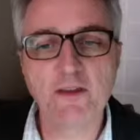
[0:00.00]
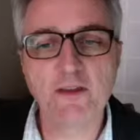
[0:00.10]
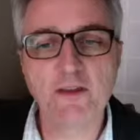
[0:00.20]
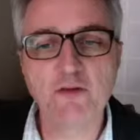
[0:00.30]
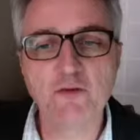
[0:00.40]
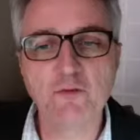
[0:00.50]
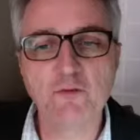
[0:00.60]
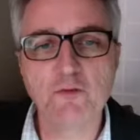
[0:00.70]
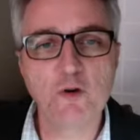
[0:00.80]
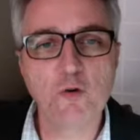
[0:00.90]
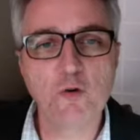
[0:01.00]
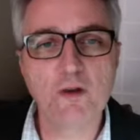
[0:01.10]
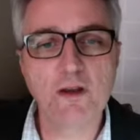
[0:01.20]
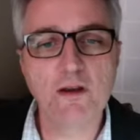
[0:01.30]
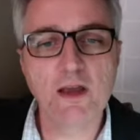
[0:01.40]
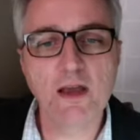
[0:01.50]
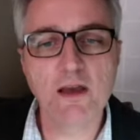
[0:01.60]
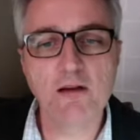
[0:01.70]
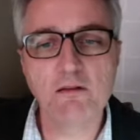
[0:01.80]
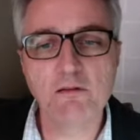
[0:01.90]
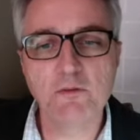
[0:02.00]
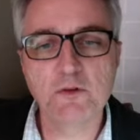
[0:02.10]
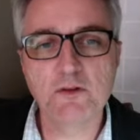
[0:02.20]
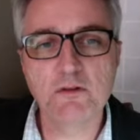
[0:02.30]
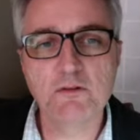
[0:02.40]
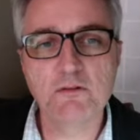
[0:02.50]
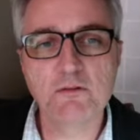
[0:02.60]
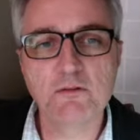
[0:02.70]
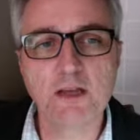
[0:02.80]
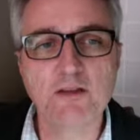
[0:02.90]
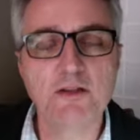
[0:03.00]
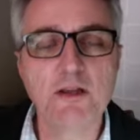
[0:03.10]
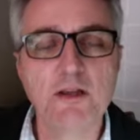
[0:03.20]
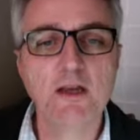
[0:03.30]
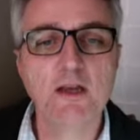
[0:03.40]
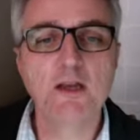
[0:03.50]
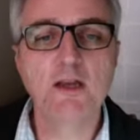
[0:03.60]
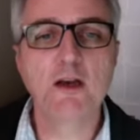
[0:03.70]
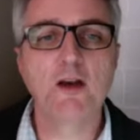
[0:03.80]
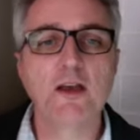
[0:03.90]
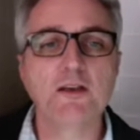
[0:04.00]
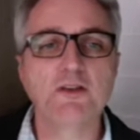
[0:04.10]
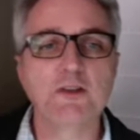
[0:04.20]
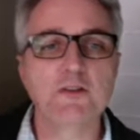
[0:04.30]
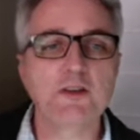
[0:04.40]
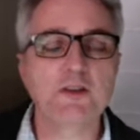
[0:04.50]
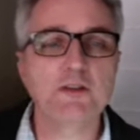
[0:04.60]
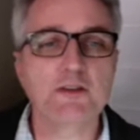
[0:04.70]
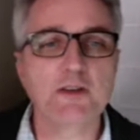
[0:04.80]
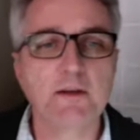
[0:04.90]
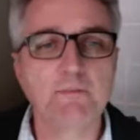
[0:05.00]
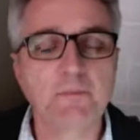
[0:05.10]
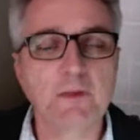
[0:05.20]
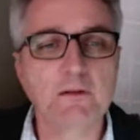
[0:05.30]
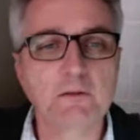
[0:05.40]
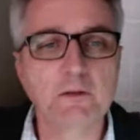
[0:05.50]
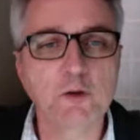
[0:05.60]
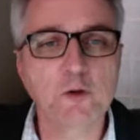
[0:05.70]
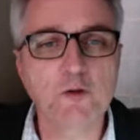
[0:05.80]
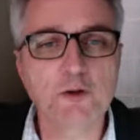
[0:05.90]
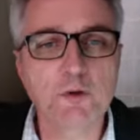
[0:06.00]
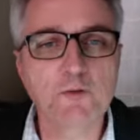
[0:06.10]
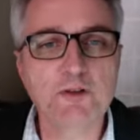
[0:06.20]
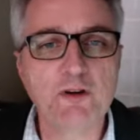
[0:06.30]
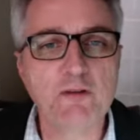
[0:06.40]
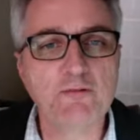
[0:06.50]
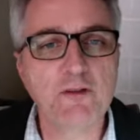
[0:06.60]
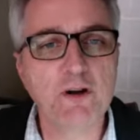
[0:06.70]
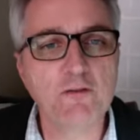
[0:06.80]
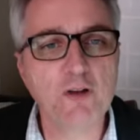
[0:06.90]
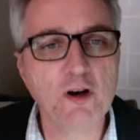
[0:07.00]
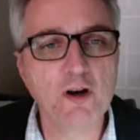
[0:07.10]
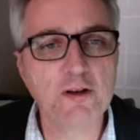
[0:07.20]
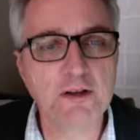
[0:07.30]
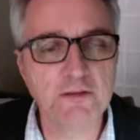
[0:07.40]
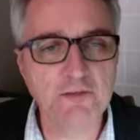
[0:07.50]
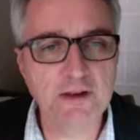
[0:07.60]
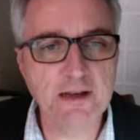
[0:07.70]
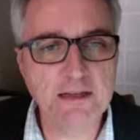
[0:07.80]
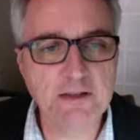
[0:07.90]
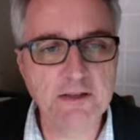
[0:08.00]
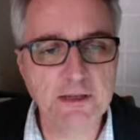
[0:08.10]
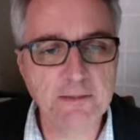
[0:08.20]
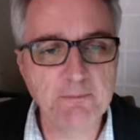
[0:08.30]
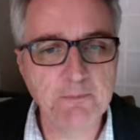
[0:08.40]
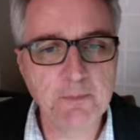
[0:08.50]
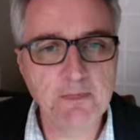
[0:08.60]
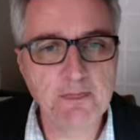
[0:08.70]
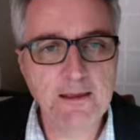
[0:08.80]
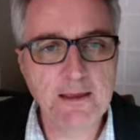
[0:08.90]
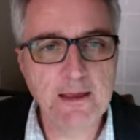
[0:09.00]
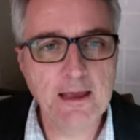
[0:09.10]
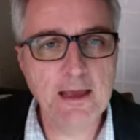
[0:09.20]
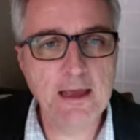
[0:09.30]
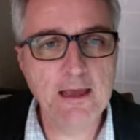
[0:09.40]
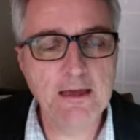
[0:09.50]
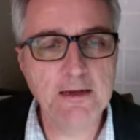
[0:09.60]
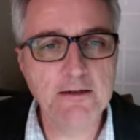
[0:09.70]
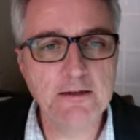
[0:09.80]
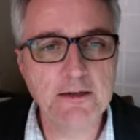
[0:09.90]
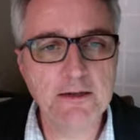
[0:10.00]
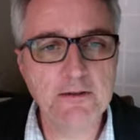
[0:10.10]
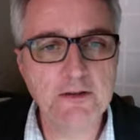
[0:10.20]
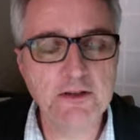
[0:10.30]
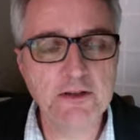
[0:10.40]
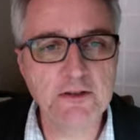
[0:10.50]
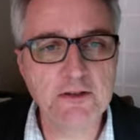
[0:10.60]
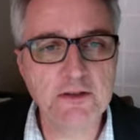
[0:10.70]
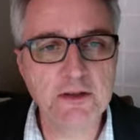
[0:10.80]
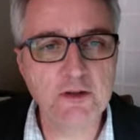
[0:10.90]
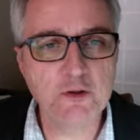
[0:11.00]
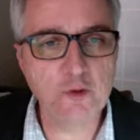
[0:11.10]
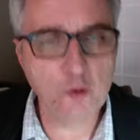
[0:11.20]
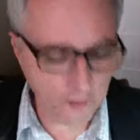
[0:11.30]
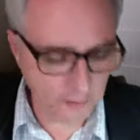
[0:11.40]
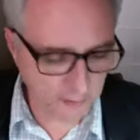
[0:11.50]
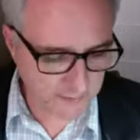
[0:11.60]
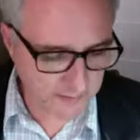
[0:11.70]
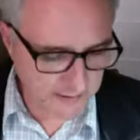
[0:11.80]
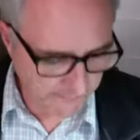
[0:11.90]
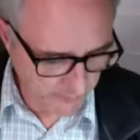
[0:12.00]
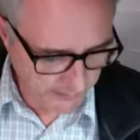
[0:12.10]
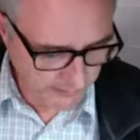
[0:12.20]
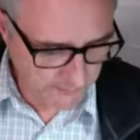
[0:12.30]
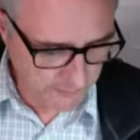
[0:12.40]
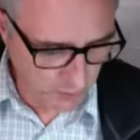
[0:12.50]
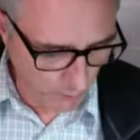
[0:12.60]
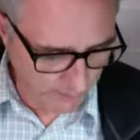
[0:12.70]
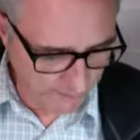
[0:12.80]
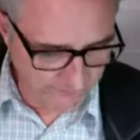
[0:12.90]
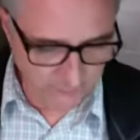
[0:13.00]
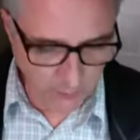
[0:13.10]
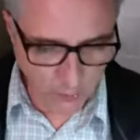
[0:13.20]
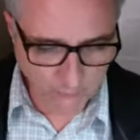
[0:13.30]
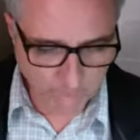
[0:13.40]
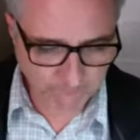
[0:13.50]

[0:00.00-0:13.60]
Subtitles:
That's recording now. Yes. Okay, so this is Laws 12059 Conveyancing, and this is the tutorial covering topic 4,